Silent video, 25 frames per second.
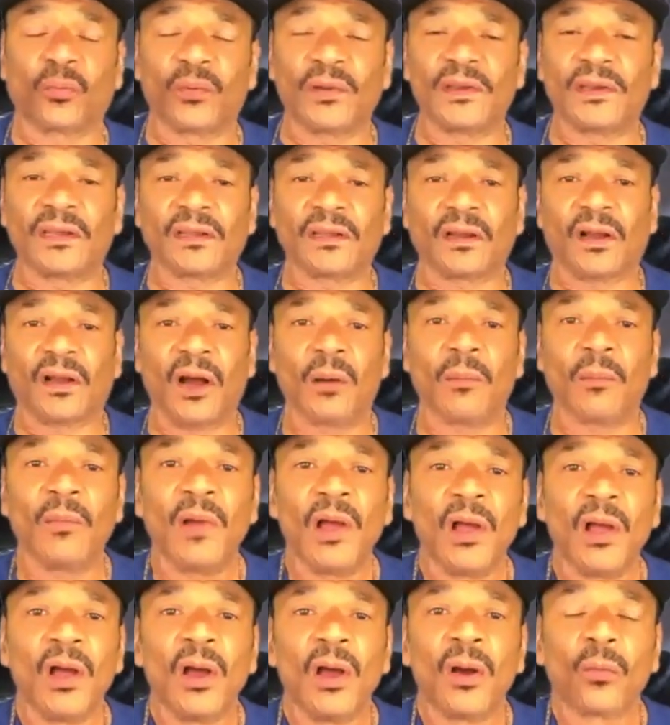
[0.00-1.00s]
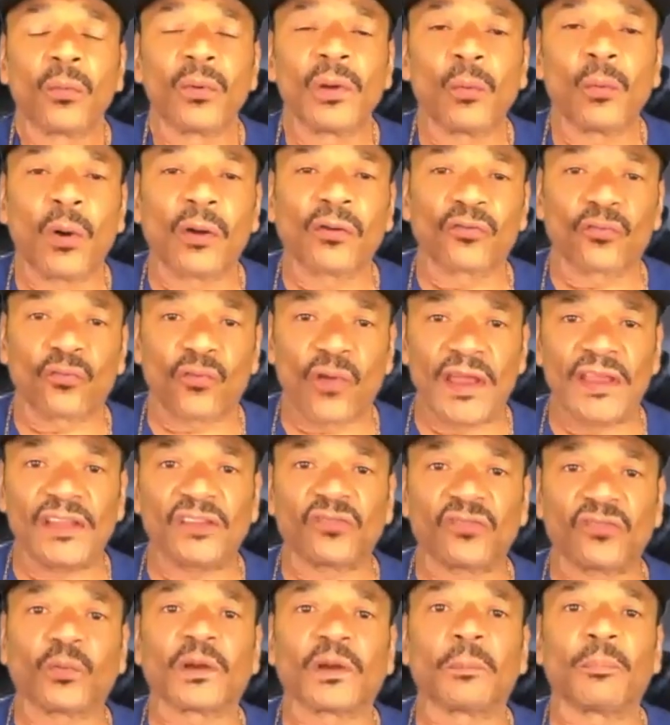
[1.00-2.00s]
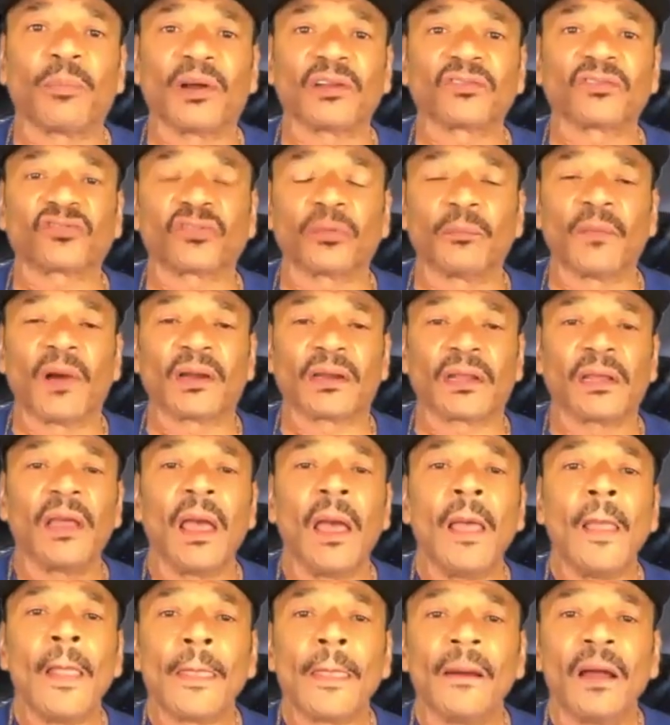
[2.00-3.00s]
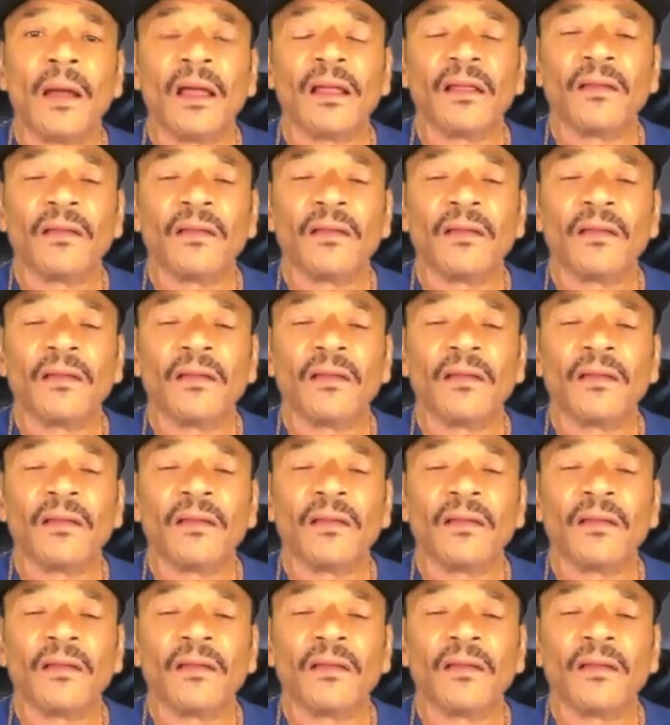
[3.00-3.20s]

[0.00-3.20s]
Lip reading: So we weren't raised with a bunch of money.